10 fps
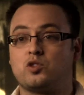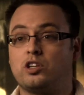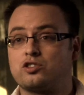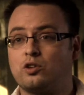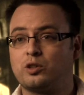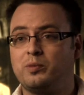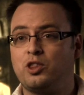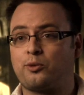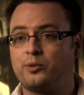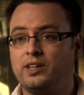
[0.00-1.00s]
So there's going to be
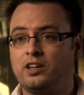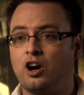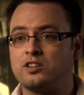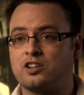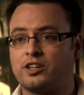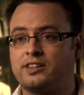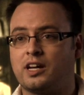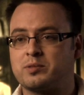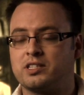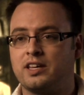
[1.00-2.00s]
three guards
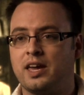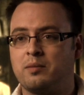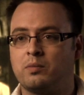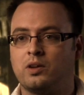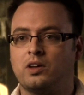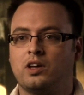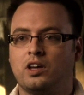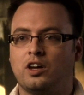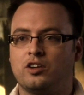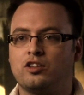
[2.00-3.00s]
archetypes in the game.
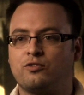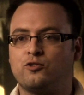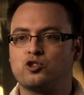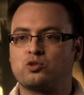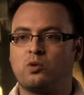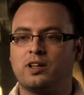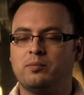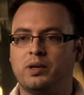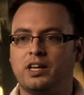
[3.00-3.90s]
Uh, the first one